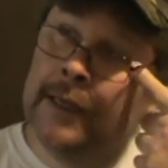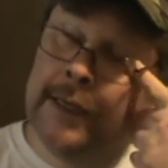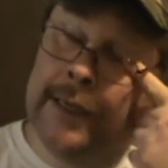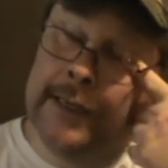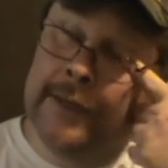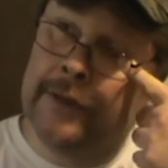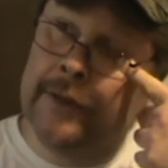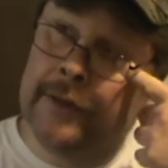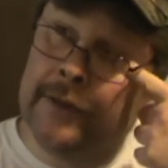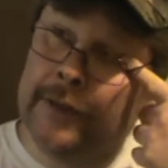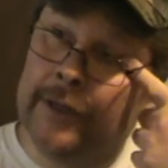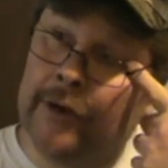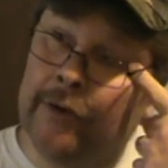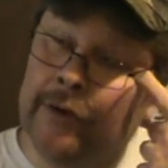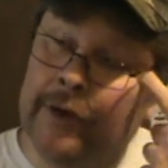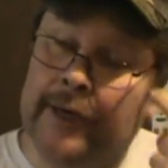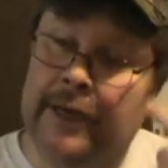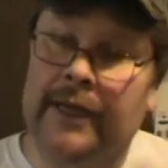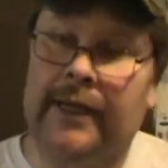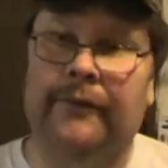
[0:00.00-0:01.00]
and you know,
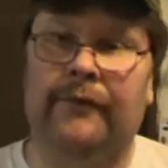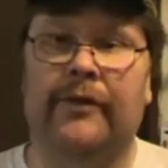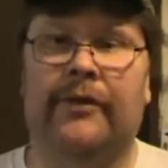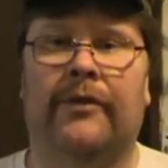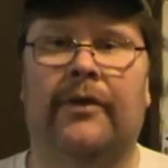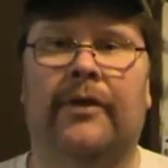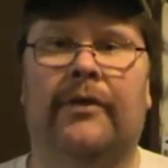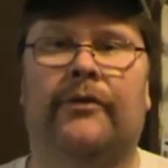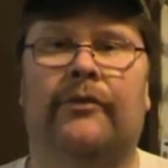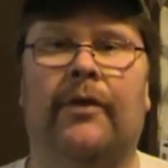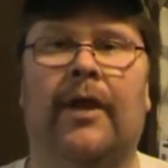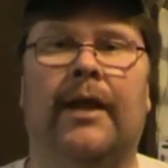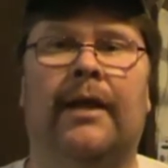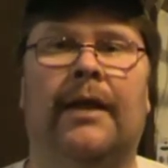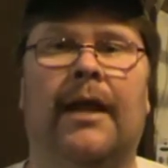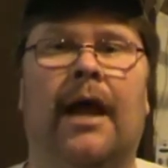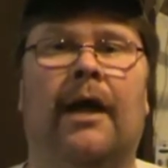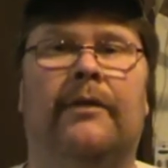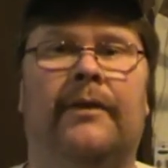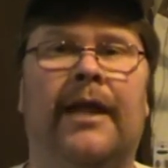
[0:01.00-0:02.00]
I'm gonna get everything
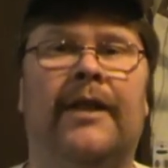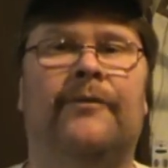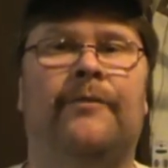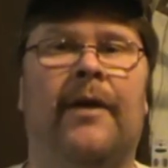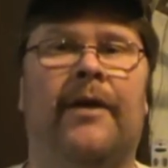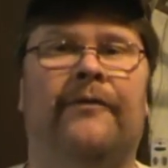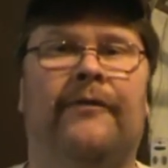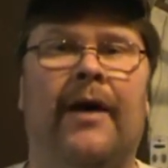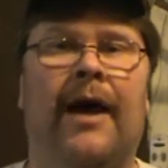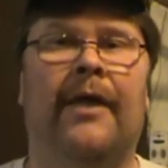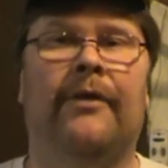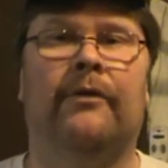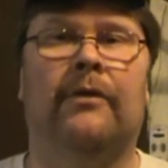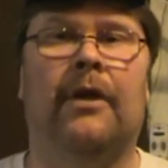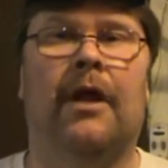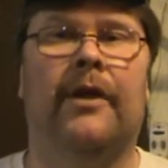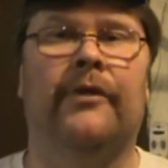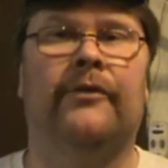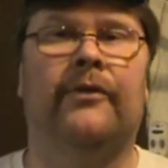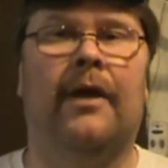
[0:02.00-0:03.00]
straightened out. That's my
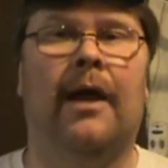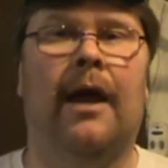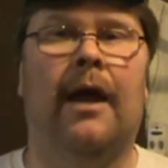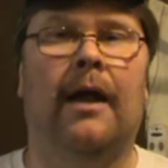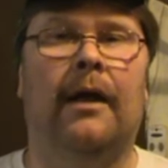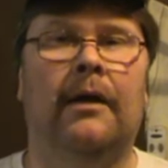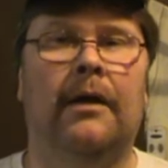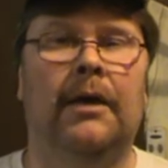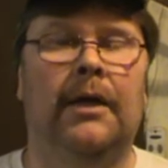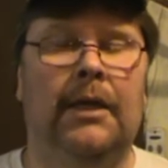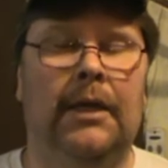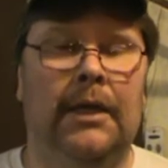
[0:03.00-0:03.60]
father-in-law's car.